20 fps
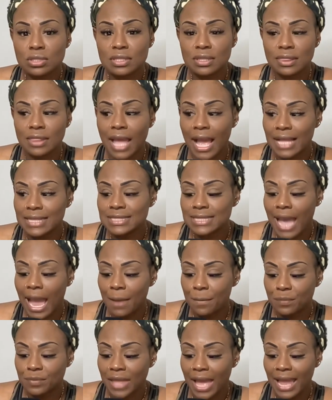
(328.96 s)

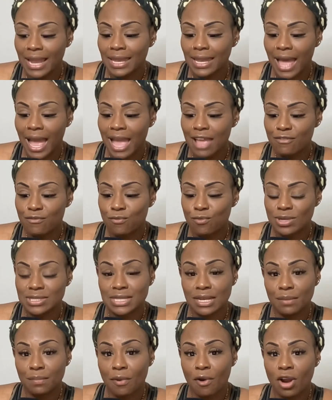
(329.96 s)
that life
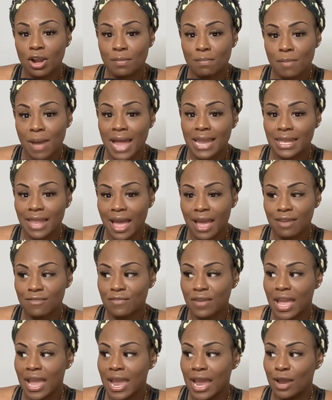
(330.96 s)
wasn't a part of my life,
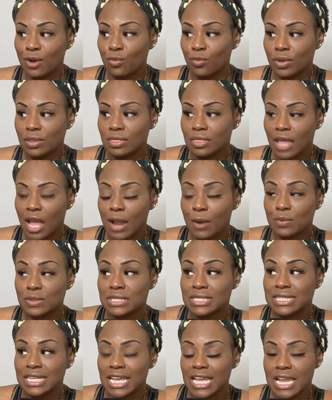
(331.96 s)
and that was
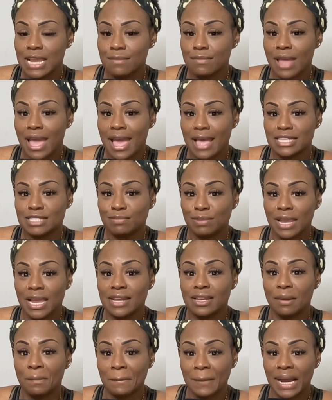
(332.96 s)
deemed as being
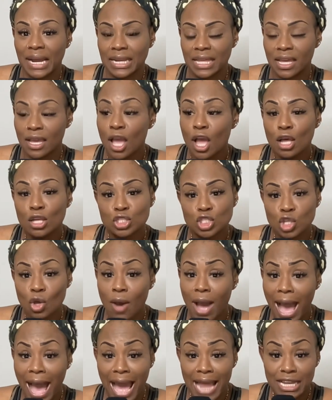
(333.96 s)
demonic. So
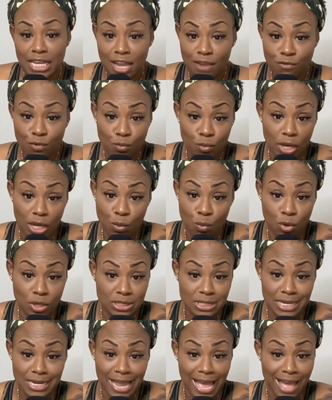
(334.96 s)
I never really wanted
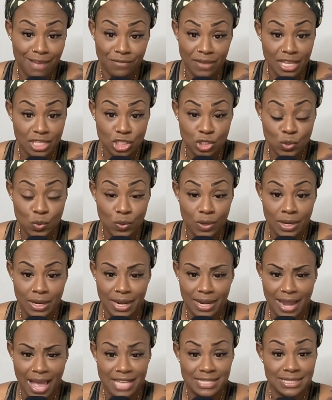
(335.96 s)
to dive into it,
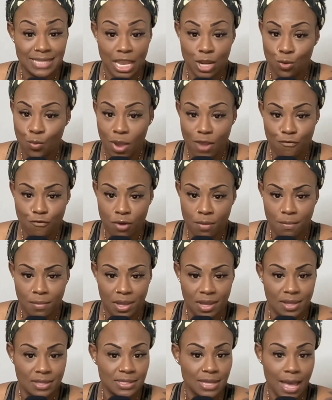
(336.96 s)
and I stayed away from it
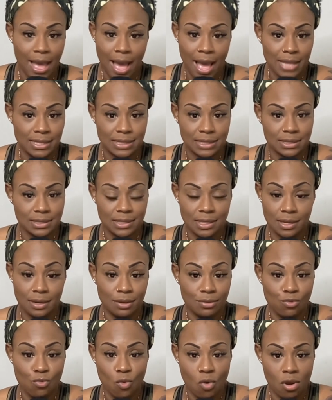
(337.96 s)
because I just
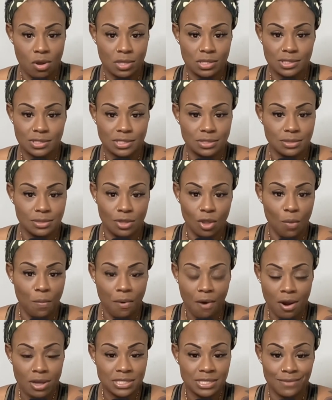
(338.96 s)
didn't want no
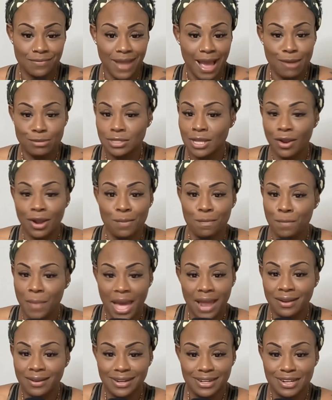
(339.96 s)
parts of it. I was already
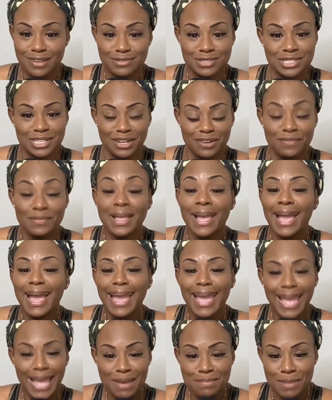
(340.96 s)
battling enough stuff
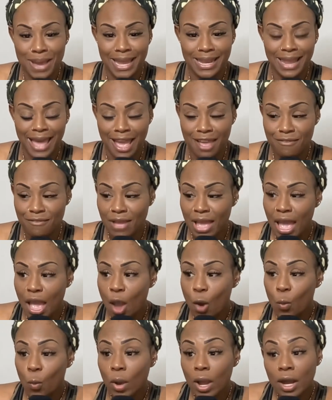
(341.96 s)
in my life.
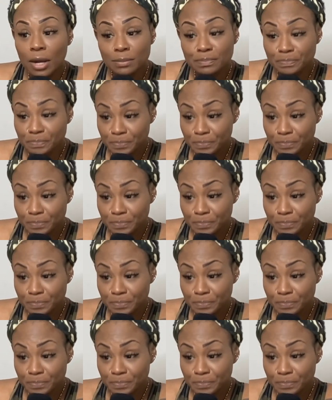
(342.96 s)
Well,